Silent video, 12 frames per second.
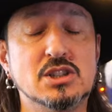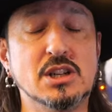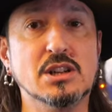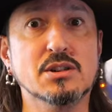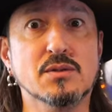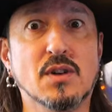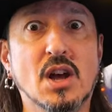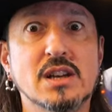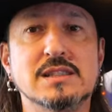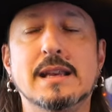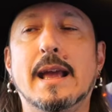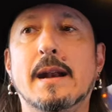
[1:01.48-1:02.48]
shitty little
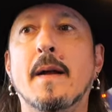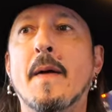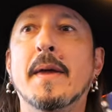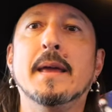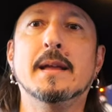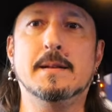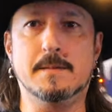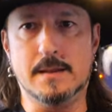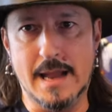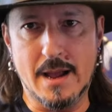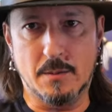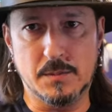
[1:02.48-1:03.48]
vlogs again
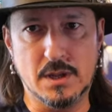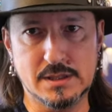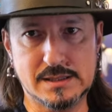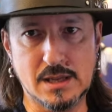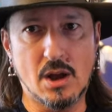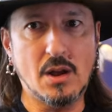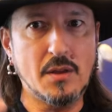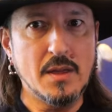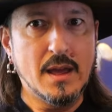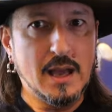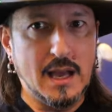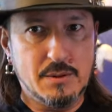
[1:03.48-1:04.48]
now you saw
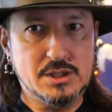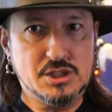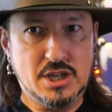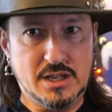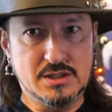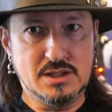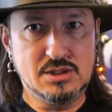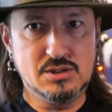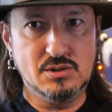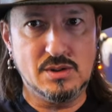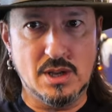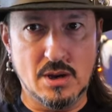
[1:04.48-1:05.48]
how I changed the
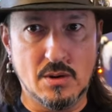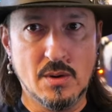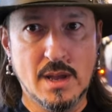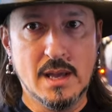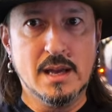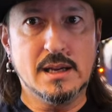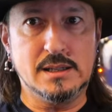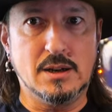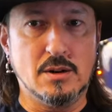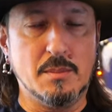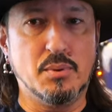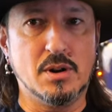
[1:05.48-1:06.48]
studio. You
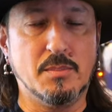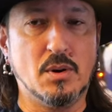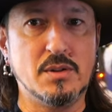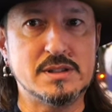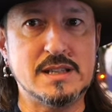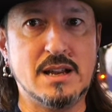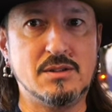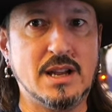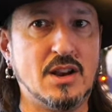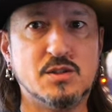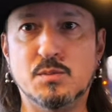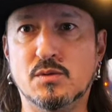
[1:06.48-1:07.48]
know, I put up all the sound
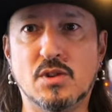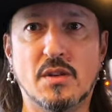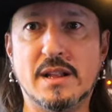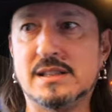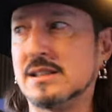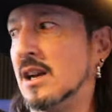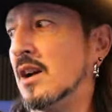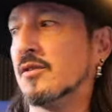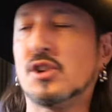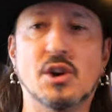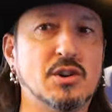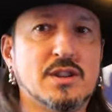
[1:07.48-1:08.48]
tiles, moved all that stuff,
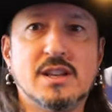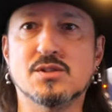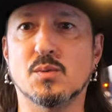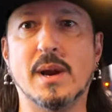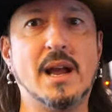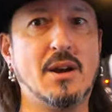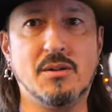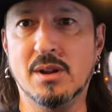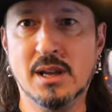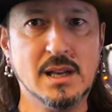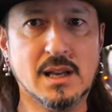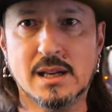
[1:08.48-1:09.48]
turned things around,
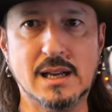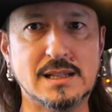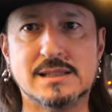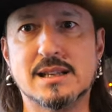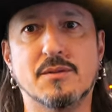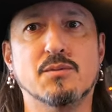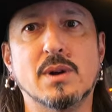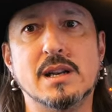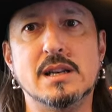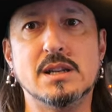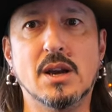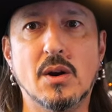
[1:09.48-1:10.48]
got stuff
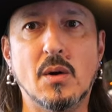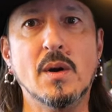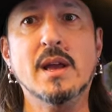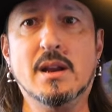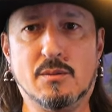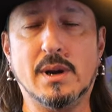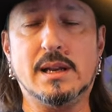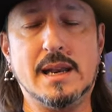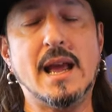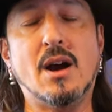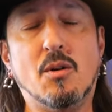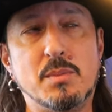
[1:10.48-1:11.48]
ready to go. Right
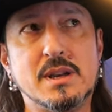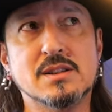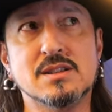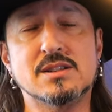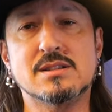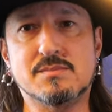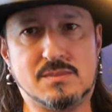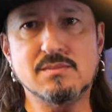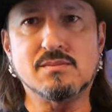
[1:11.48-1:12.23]
now, because it's